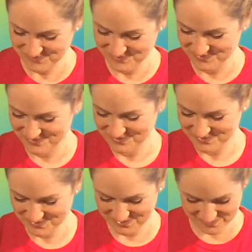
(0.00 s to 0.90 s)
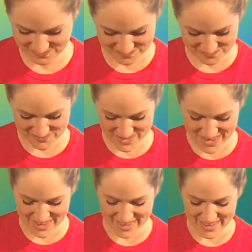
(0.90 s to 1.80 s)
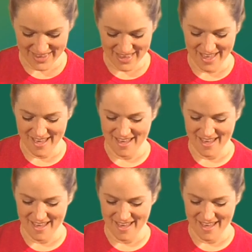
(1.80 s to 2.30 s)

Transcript: Nobody speaks.